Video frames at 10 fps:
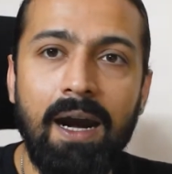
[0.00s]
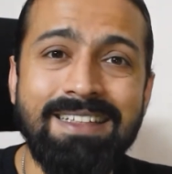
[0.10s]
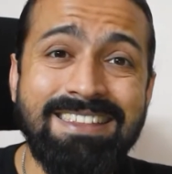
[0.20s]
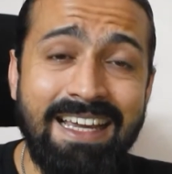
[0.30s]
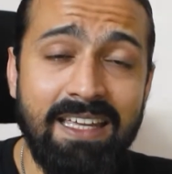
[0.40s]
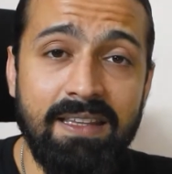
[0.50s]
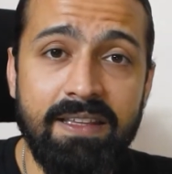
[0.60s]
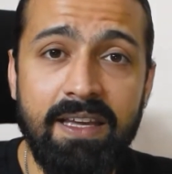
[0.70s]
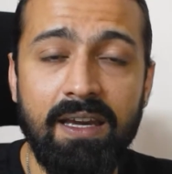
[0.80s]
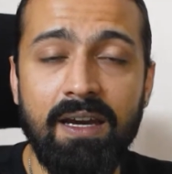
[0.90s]
Second
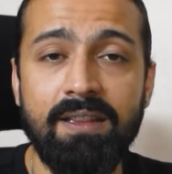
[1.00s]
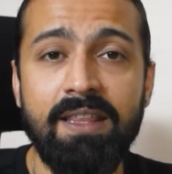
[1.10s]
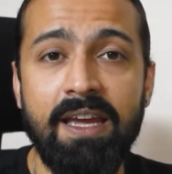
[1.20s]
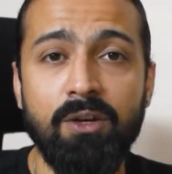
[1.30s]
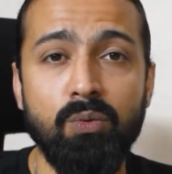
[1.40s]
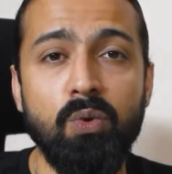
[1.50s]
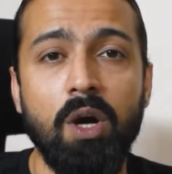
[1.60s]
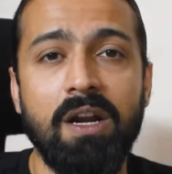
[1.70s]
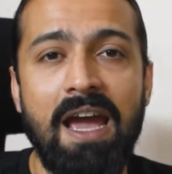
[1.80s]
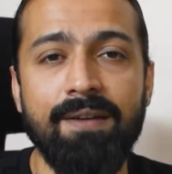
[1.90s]
thing, they do
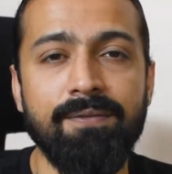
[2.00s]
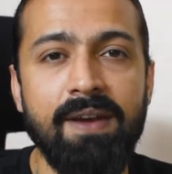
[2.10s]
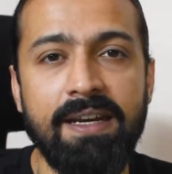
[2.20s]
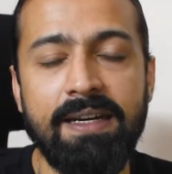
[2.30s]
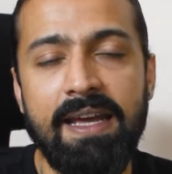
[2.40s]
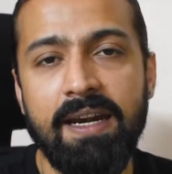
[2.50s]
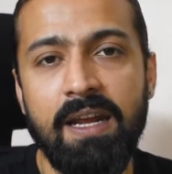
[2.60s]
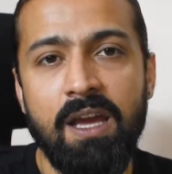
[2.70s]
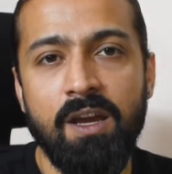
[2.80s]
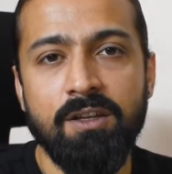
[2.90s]
not have wear
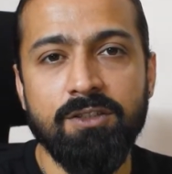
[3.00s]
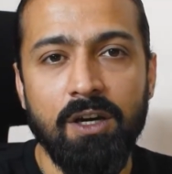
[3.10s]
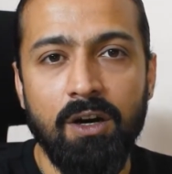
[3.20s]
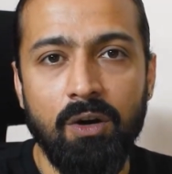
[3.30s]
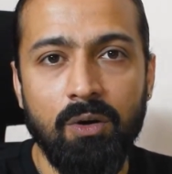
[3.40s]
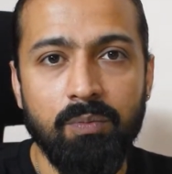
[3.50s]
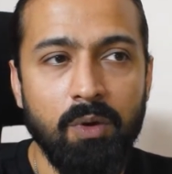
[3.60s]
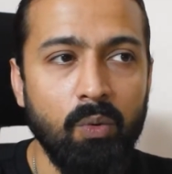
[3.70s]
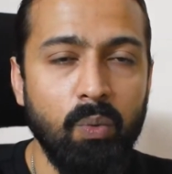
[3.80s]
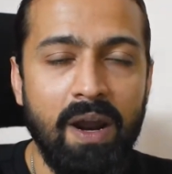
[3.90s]
detect. So
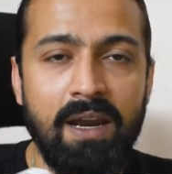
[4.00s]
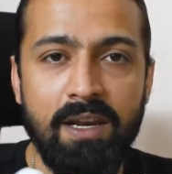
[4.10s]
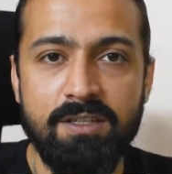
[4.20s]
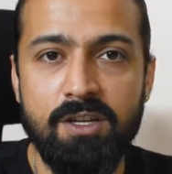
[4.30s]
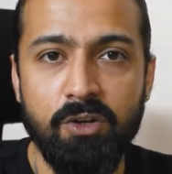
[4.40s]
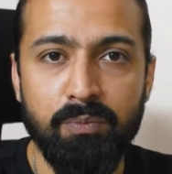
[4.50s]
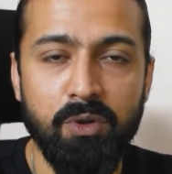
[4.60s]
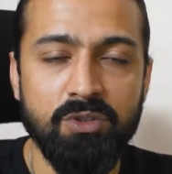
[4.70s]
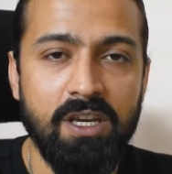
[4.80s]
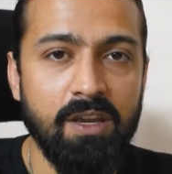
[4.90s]
while listening to
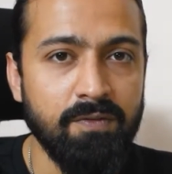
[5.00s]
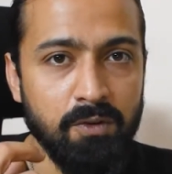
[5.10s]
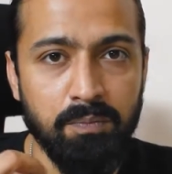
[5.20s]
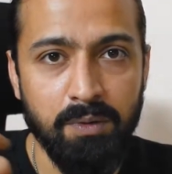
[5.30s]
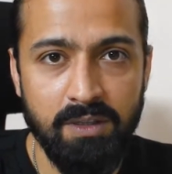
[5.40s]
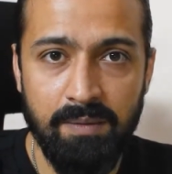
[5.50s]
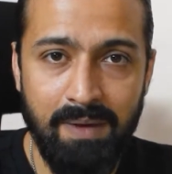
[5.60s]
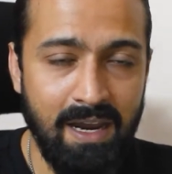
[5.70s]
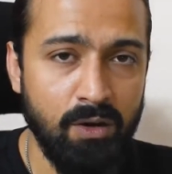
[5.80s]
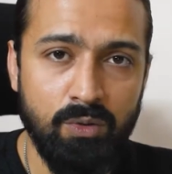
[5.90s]
music, if you pull
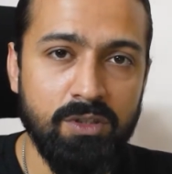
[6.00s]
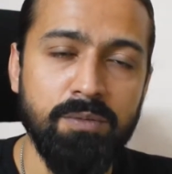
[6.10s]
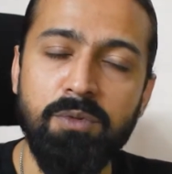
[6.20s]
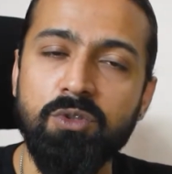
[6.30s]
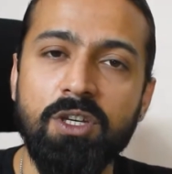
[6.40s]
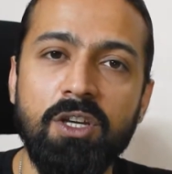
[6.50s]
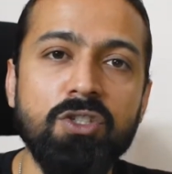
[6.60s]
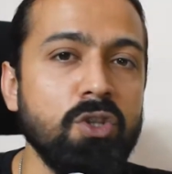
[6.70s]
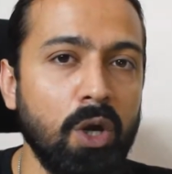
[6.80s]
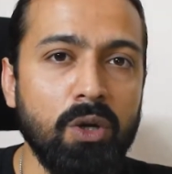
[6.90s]
them out, the music
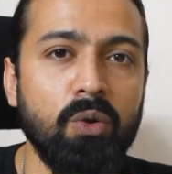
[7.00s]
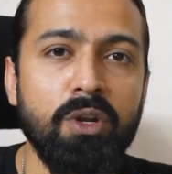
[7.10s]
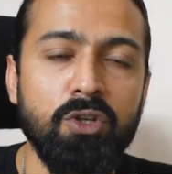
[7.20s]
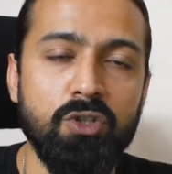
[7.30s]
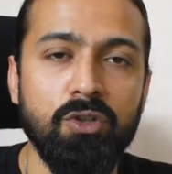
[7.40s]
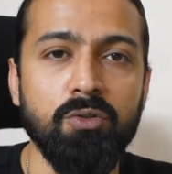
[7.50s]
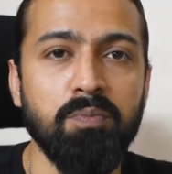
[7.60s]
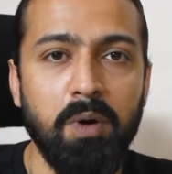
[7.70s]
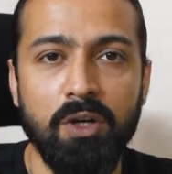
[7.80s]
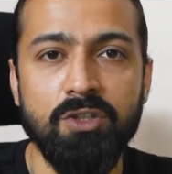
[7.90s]
is not going to
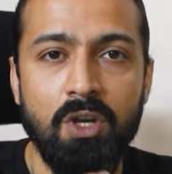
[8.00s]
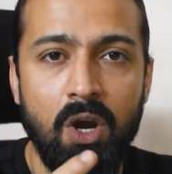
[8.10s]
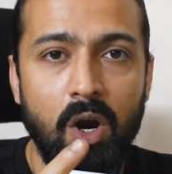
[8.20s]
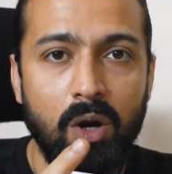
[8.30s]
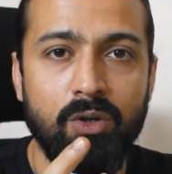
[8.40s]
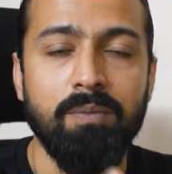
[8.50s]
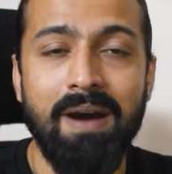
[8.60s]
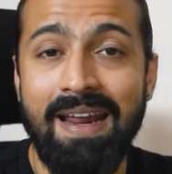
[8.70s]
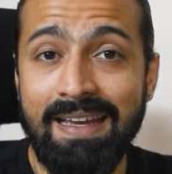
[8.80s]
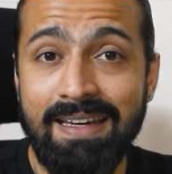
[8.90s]
pause
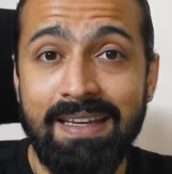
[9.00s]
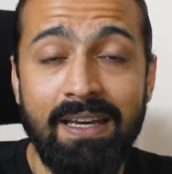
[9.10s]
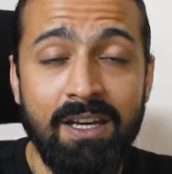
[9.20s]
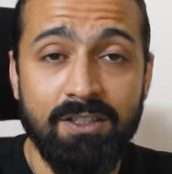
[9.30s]
automatically.